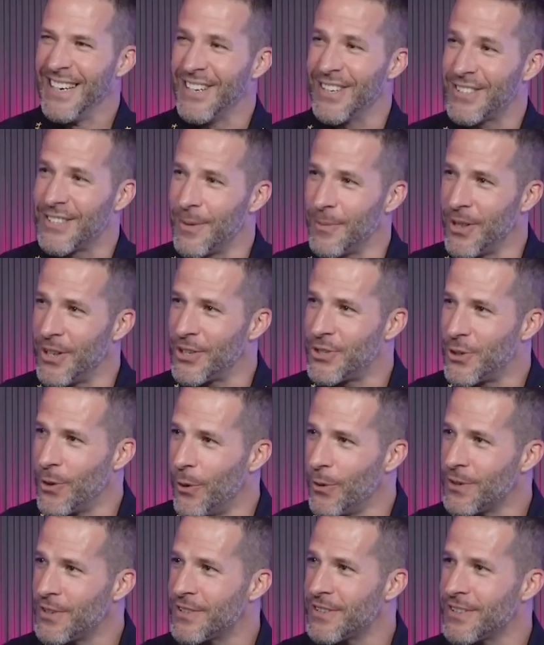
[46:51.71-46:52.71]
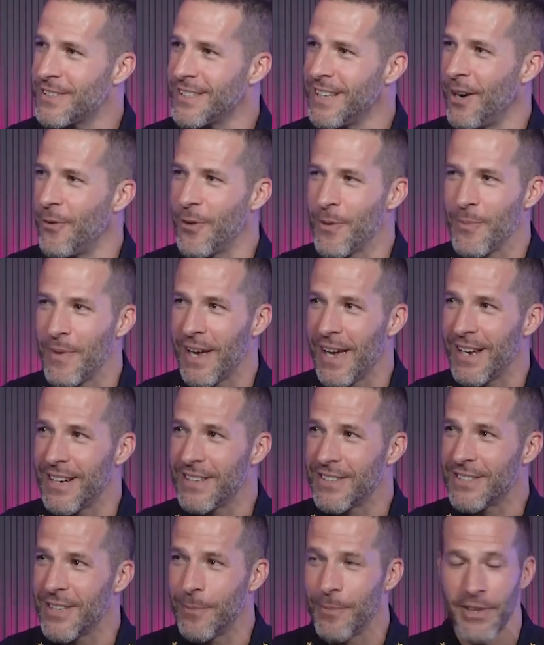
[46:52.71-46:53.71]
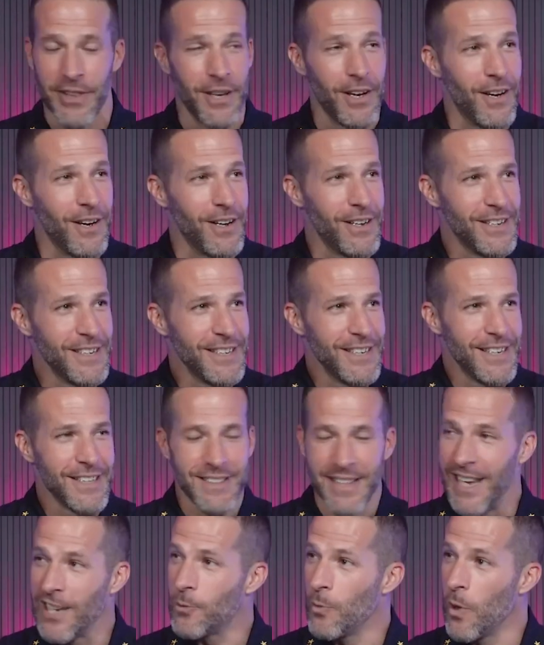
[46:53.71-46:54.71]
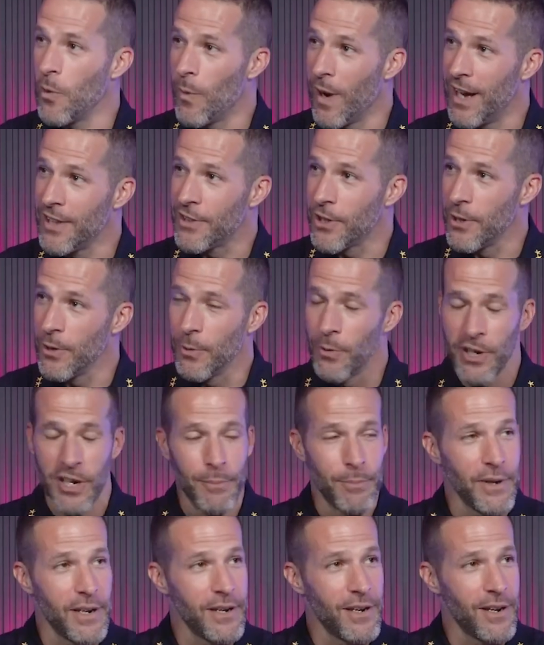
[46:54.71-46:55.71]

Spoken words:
Because some of the jokes that we made and some of the things we went through would have been...